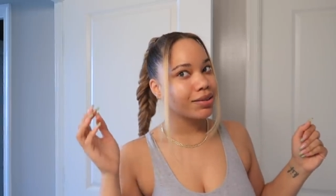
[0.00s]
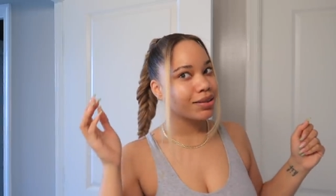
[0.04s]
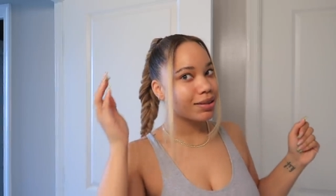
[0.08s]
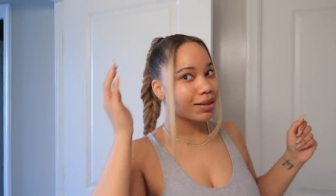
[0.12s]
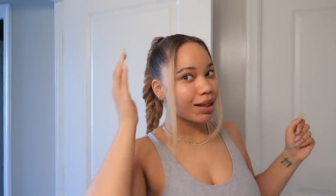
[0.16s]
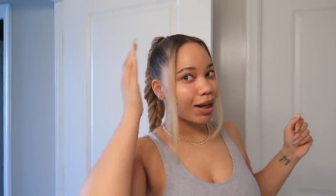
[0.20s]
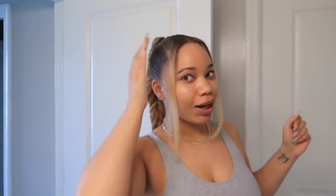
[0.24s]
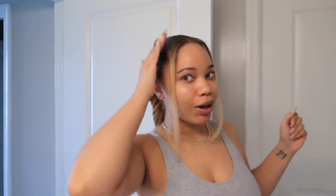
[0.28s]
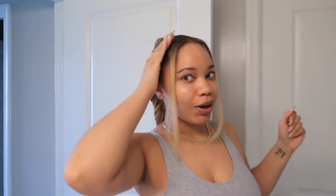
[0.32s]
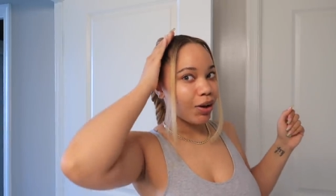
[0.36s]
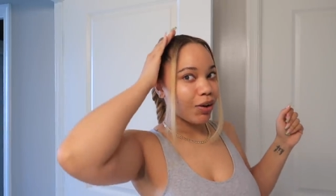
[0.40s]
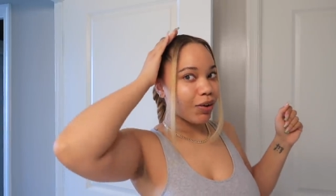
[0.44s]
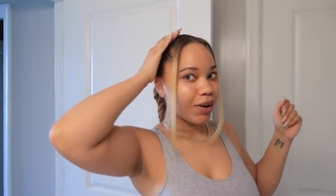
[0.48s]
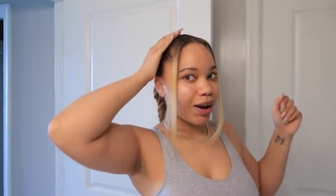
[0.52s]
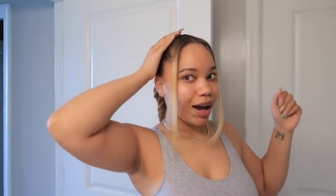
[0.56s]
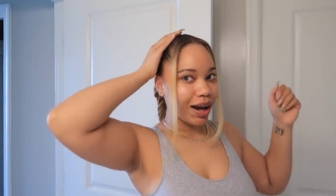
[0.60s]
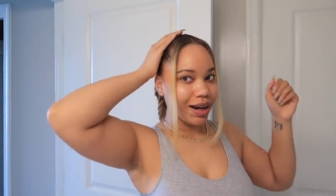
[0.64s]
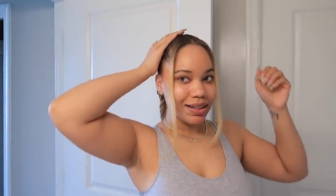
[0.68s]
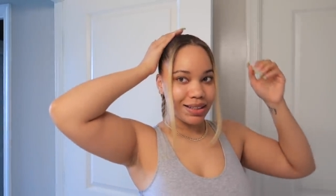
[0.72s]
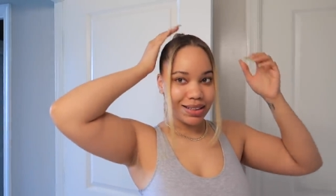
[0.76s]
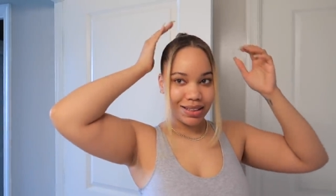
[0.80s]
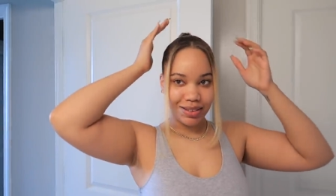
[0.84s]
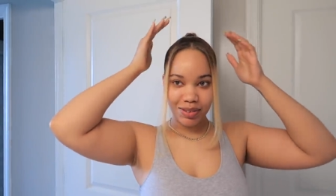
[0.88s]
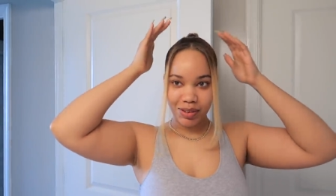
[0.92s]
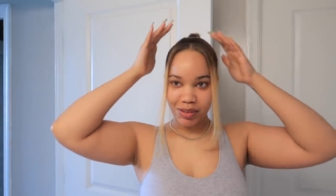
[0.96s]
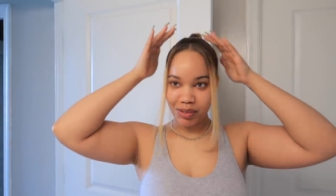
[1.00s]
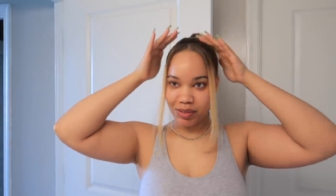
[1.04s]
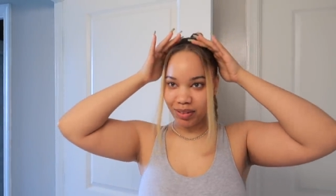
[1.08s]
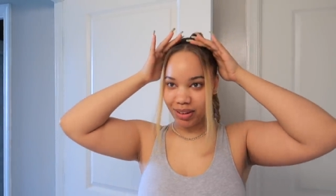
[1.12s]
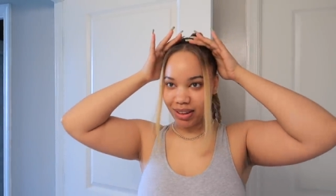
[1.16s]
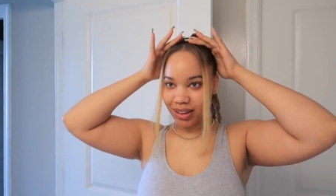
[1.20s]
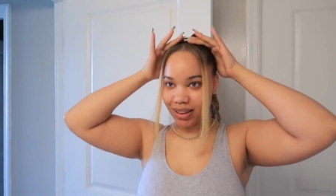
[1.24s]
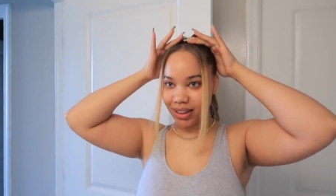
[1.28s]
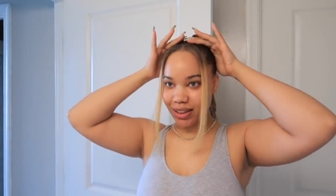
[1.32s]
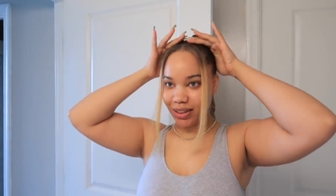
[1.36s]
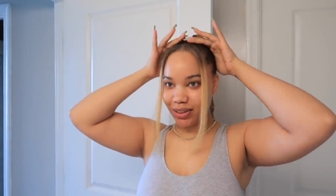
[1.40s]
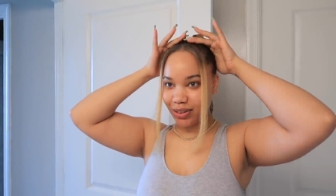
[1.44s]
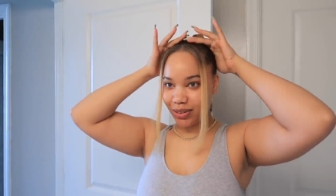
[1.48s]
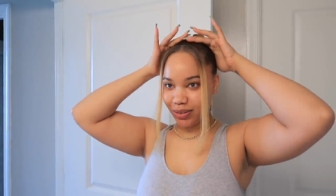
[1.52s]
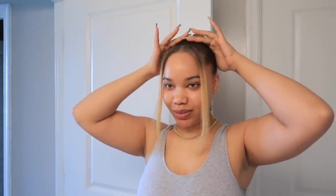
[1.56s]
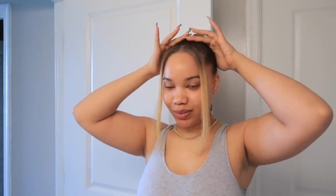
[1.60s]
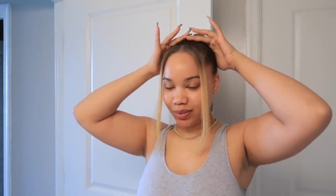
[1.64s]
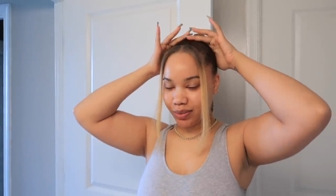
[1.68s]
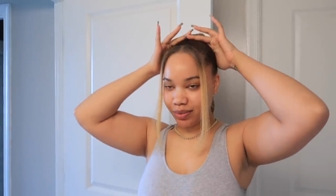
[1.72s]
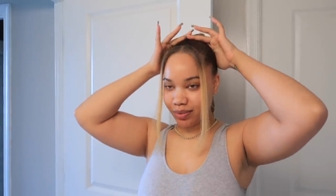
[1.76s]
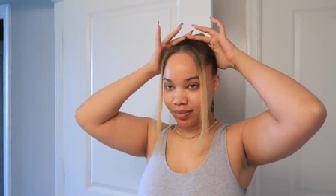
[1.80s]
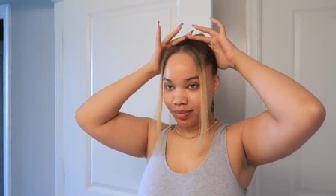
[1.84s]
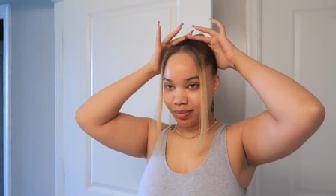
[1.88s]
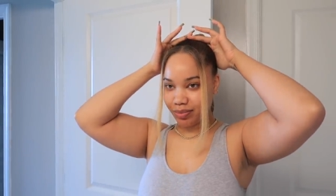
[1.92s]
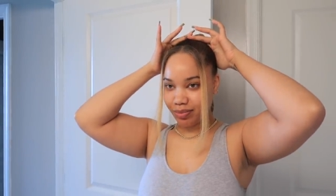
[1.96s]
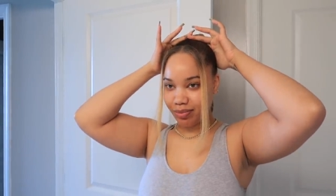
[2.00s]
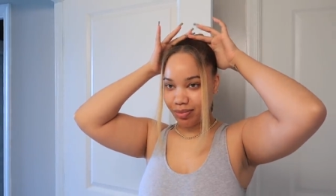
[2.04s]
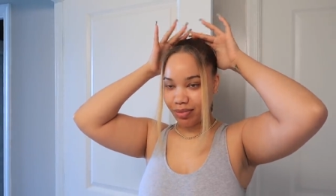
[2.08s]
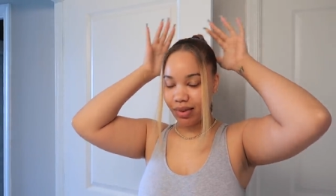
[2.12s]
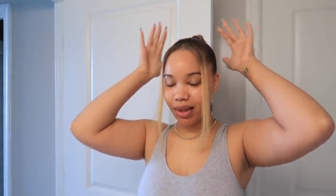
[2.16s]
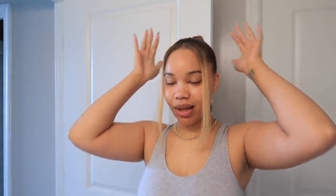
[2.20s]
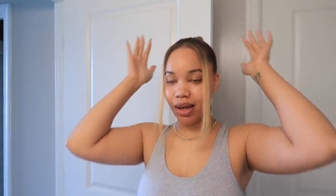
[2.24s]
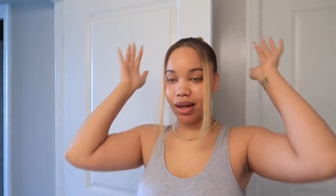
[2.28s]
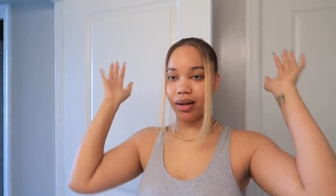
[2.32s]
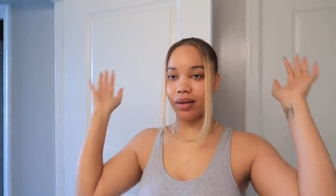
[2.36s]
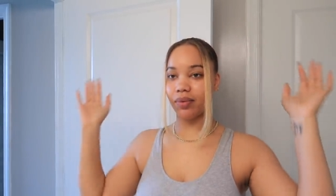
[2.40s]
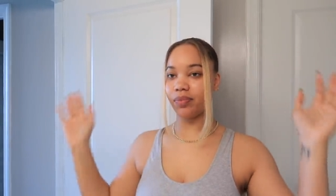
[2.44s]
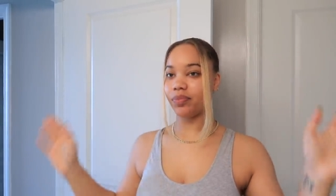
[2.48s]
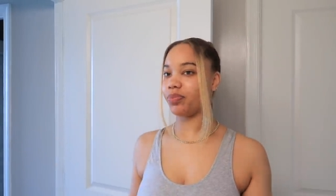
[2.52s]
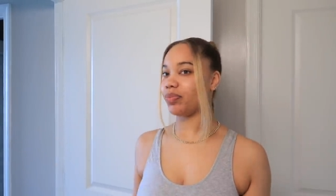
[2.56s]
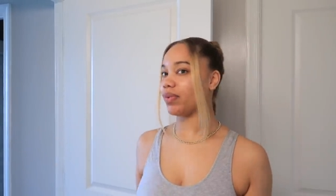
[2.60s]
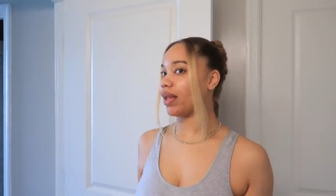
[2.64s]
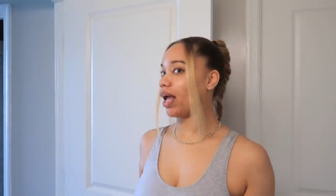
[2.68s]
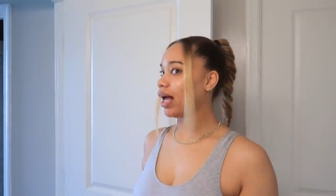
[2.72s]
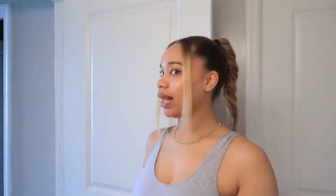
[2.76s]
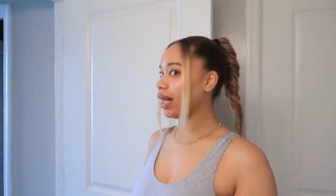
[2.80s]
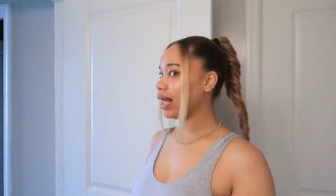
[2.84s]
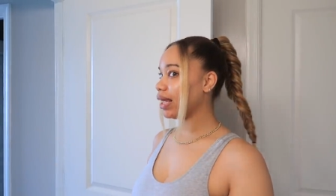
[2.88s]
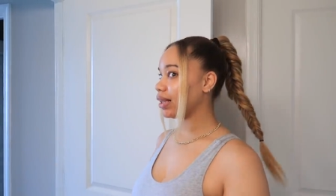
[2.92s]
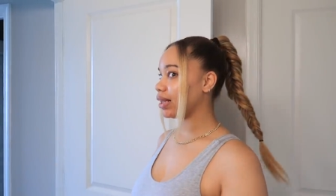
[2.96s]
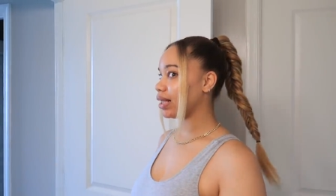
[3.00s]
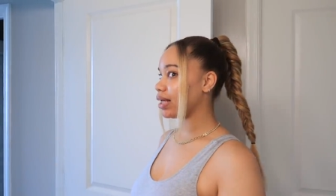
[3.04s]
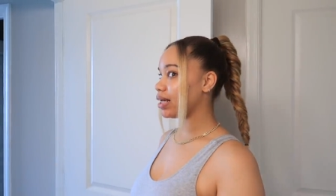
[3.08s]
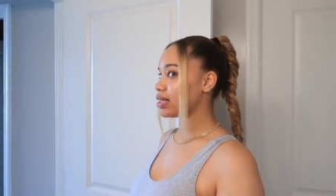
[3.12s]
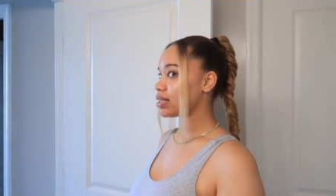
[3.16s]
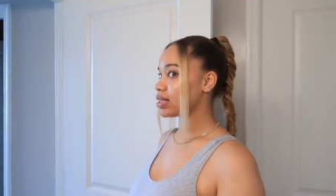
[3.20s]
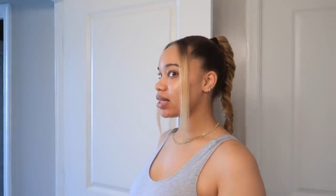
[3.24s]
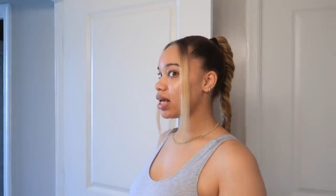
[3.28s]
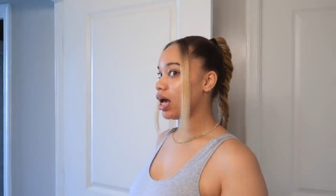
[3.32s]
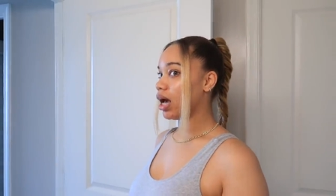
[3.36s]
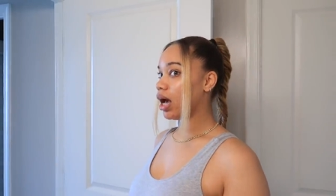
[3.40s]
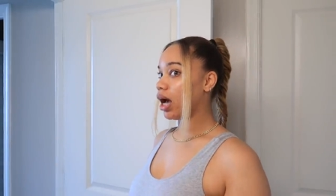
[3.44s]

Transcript: so i just feel really cute yeah i like this